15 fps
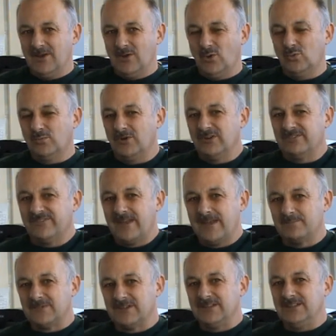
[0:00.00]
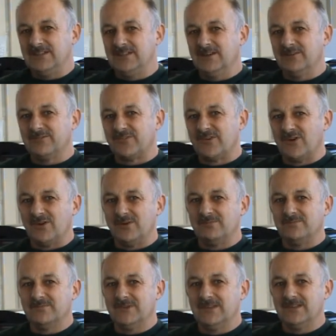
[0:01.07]
All my family
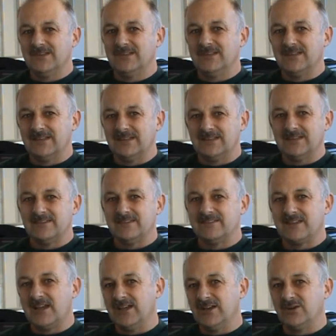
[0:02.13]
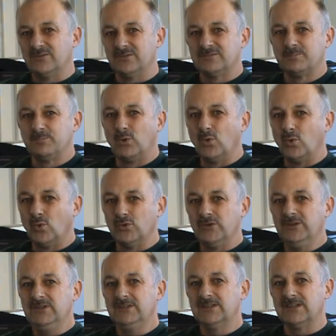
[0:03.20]
from the day I was
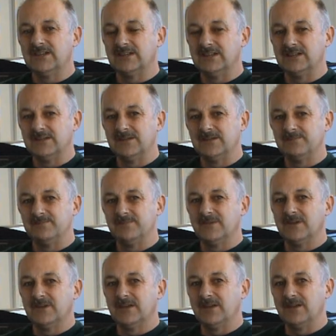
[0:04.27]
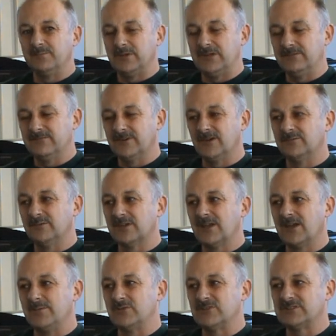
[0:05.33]
born have been involved with
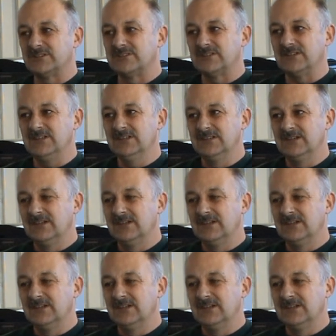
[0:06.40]
Cambridge City.